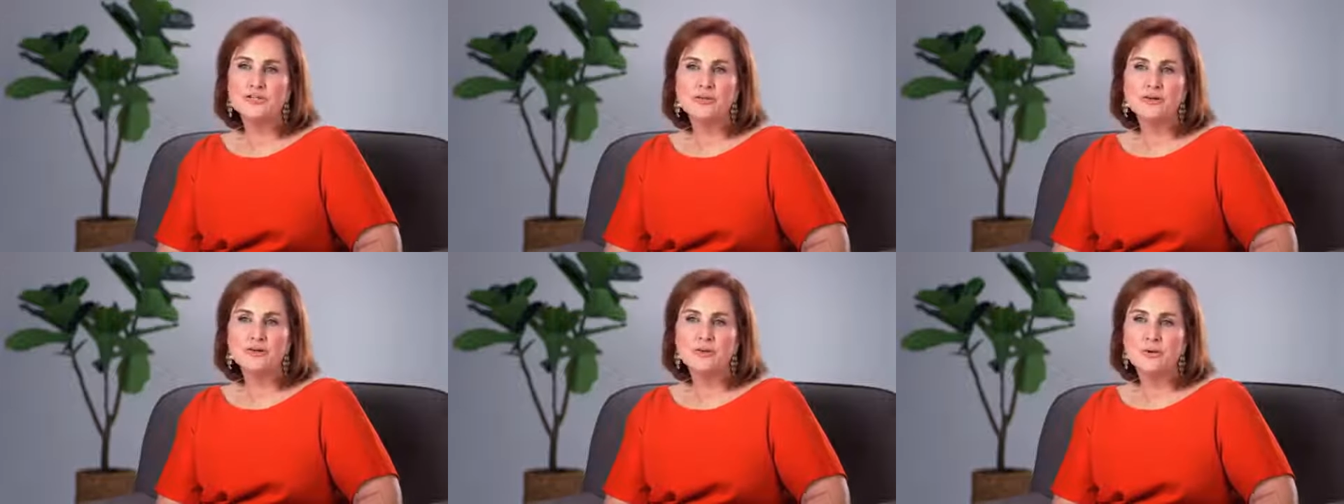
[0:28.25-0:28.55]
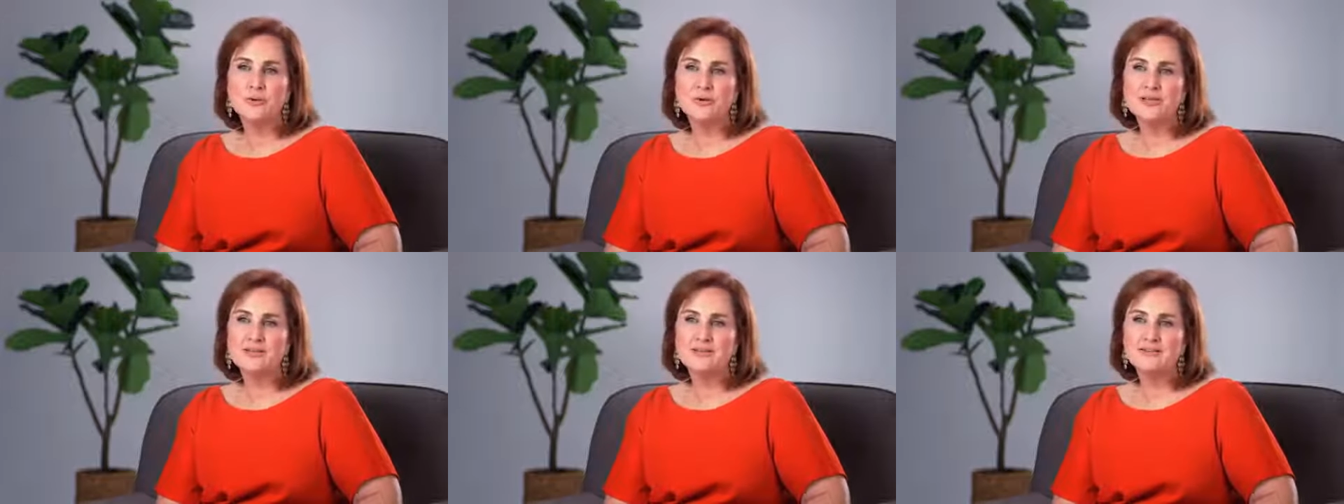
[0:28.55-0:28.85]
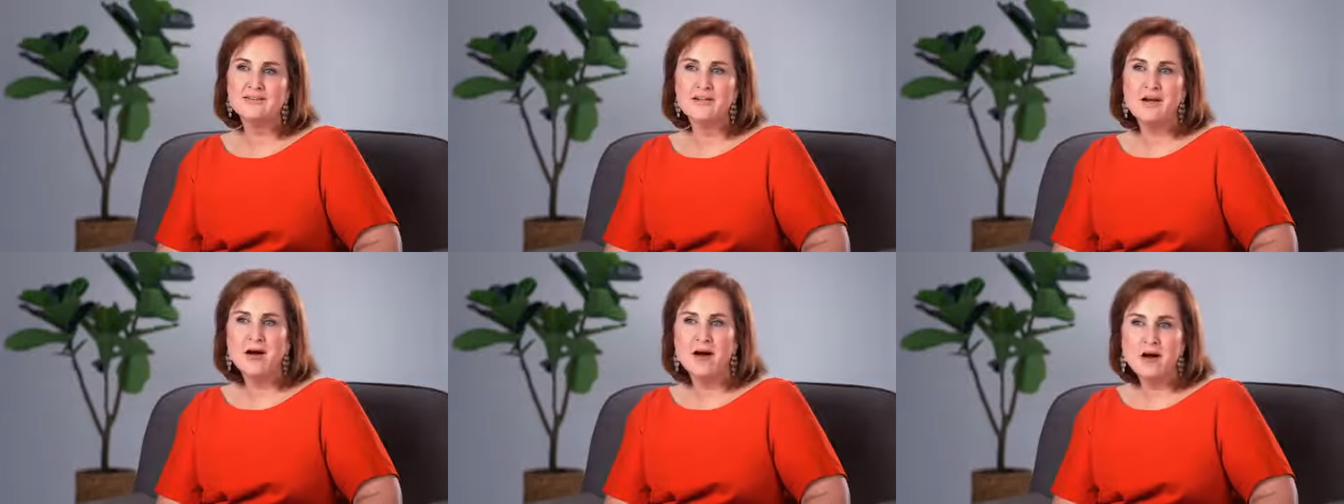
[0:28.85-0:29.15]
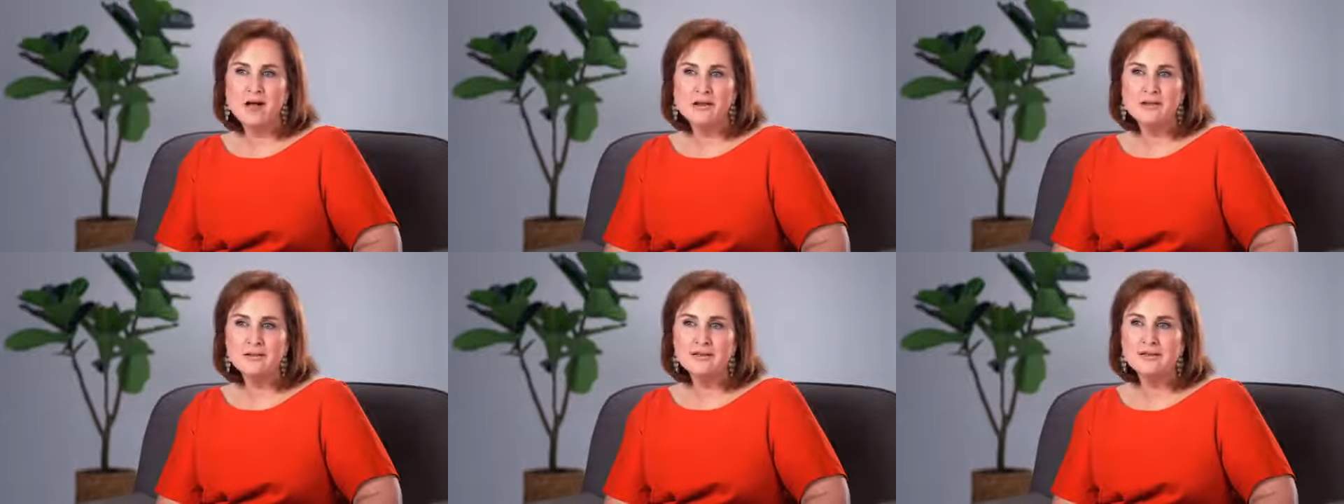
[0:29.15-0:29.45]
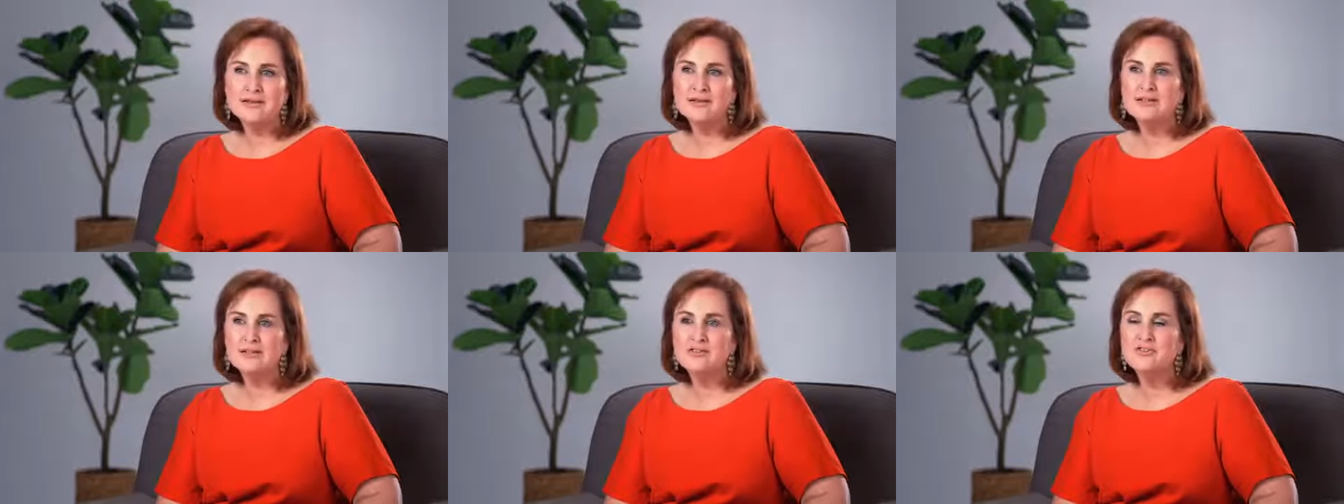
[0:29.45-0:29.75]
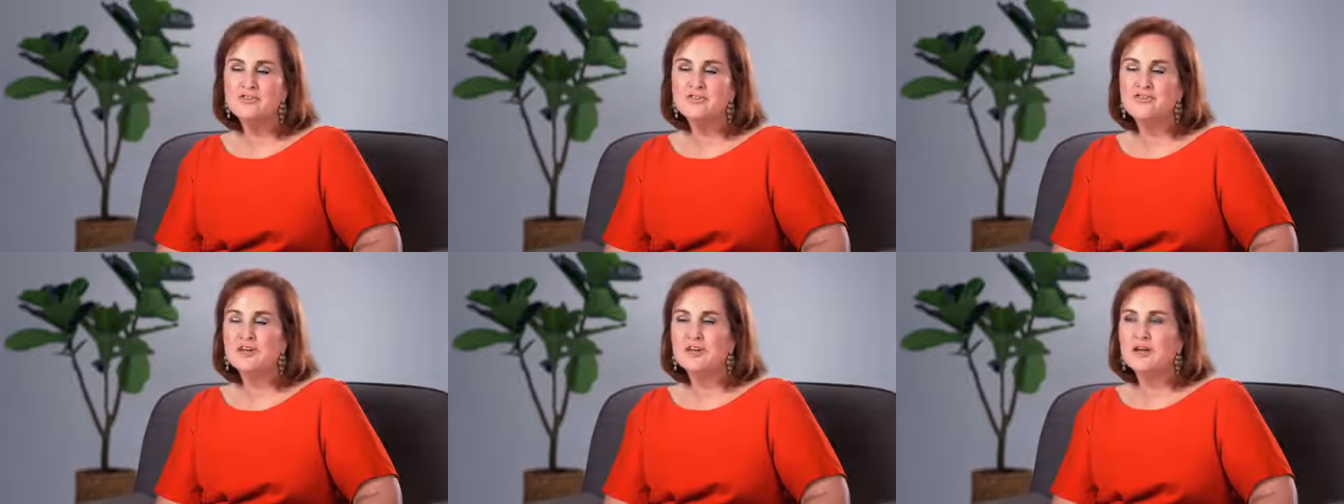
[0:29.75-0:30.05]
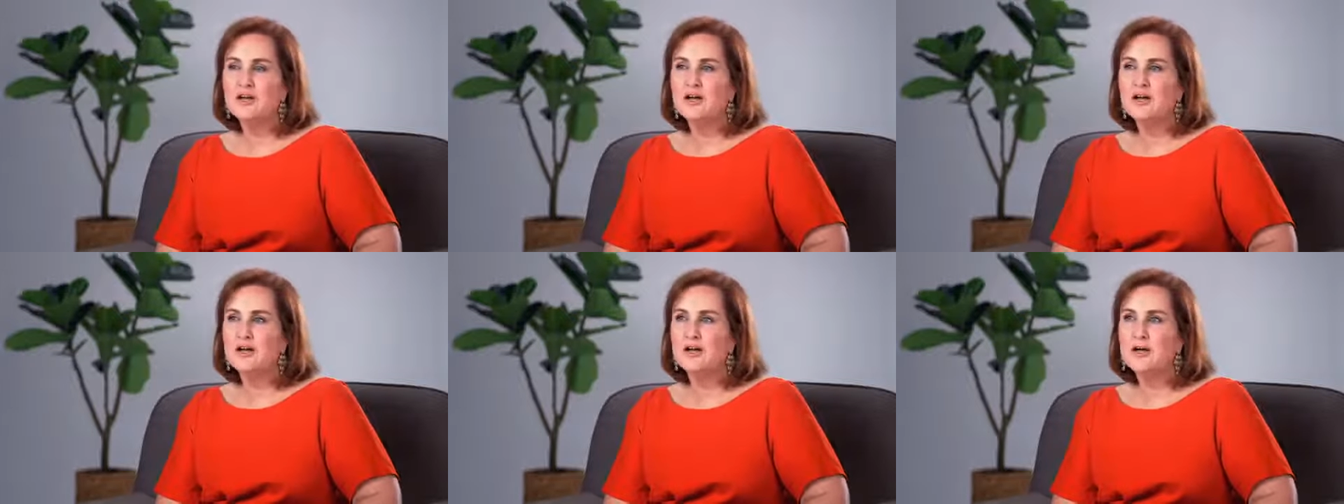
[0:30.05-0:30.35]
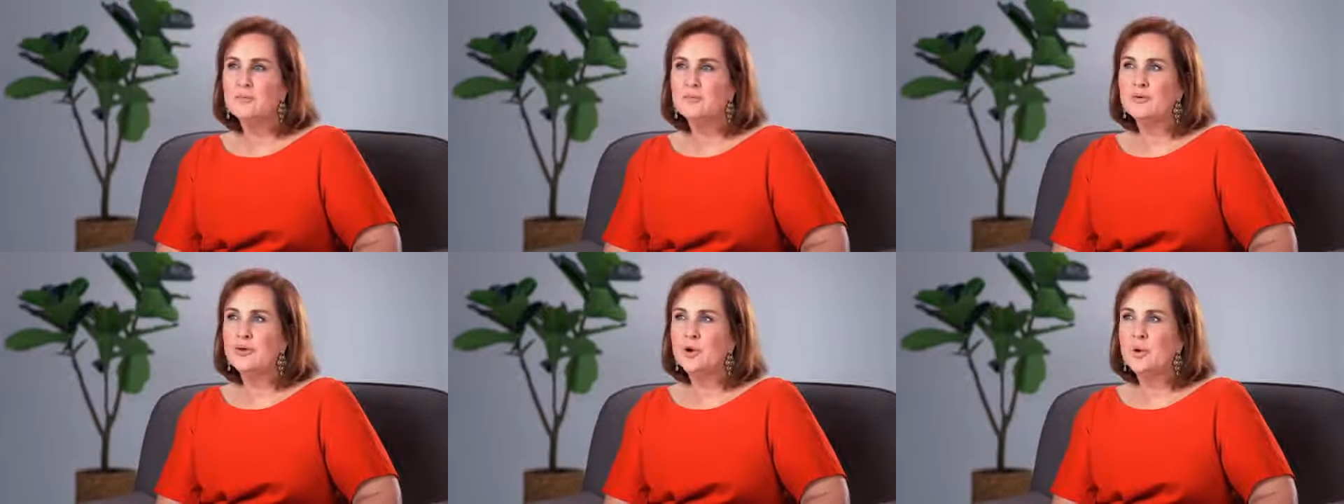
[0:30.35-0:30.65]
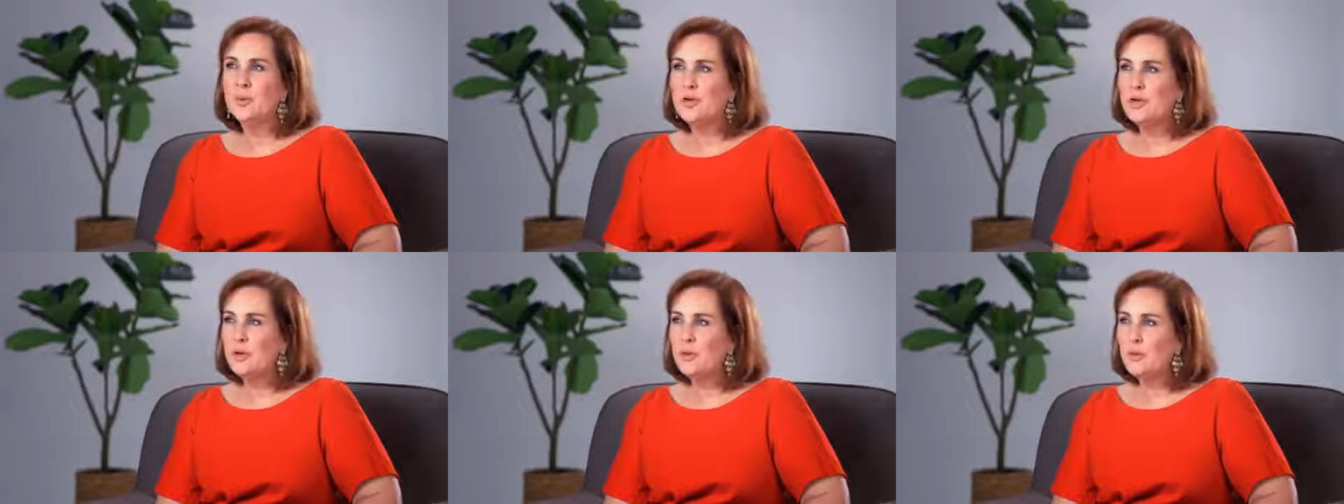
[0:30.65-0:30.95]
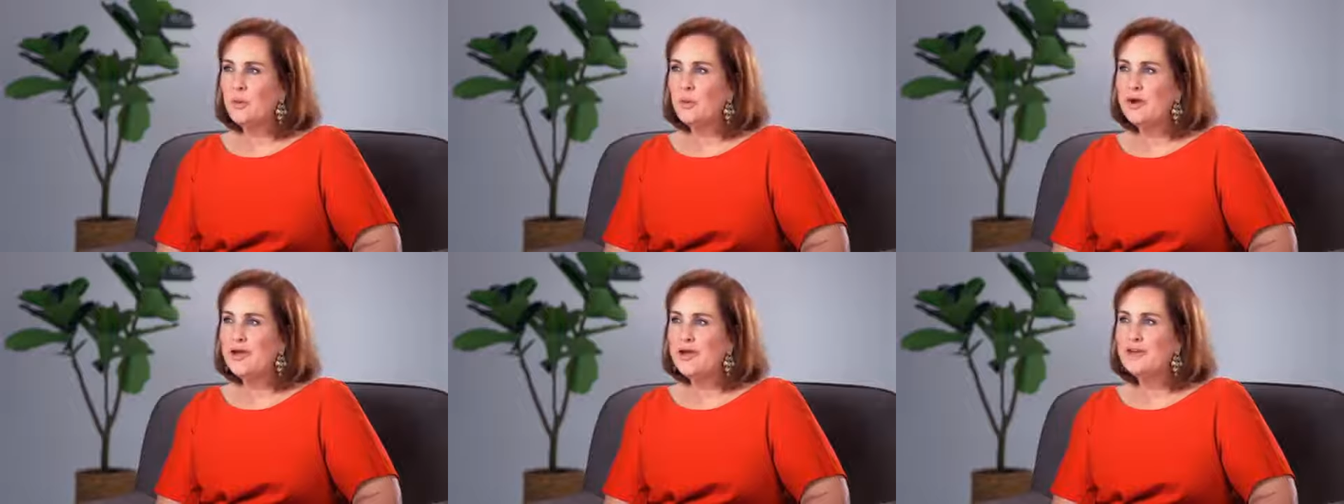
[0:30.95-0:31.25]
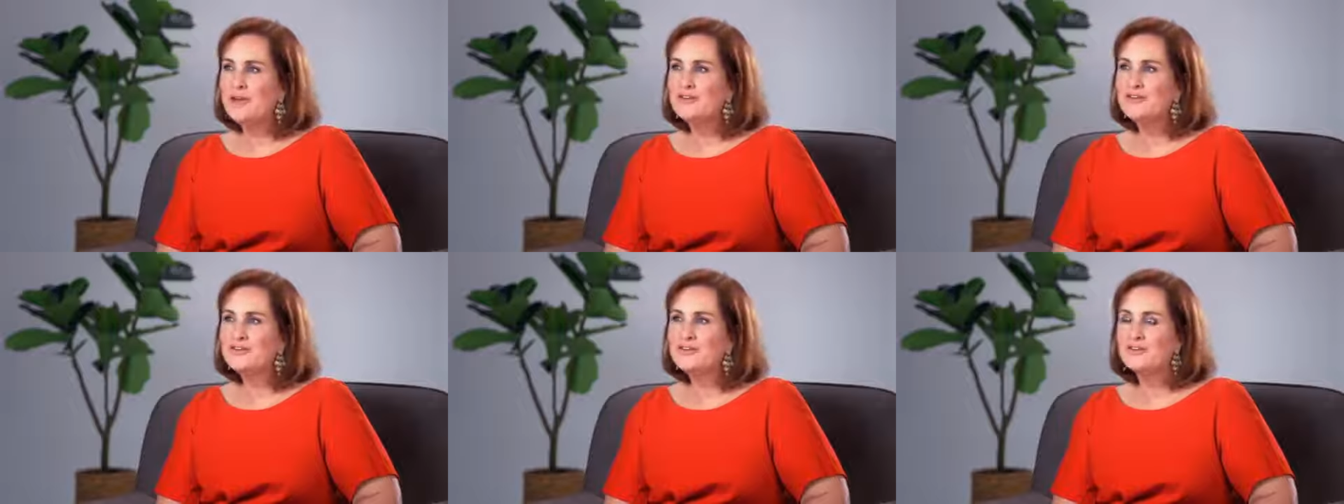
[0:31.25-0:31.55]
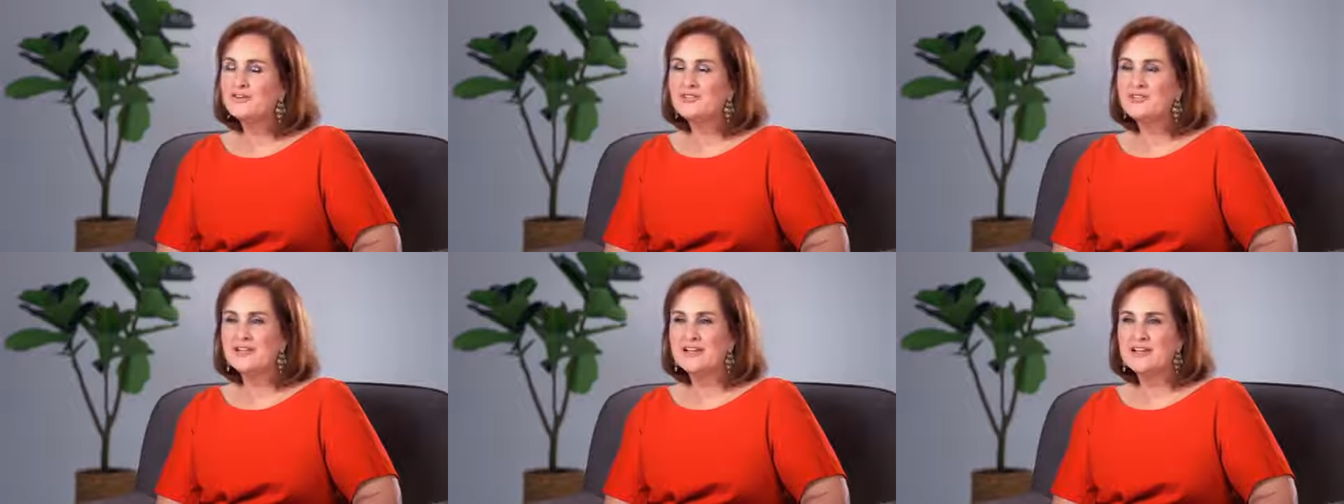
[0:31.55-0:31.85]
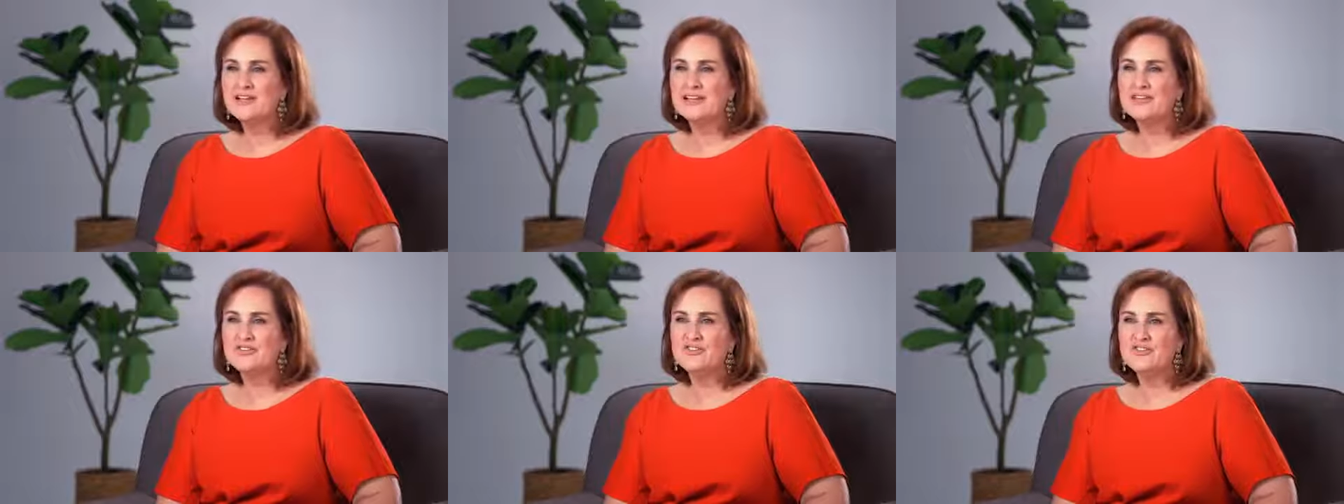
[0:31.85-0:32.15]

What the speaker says: that are going into college, going away. So there's a lot of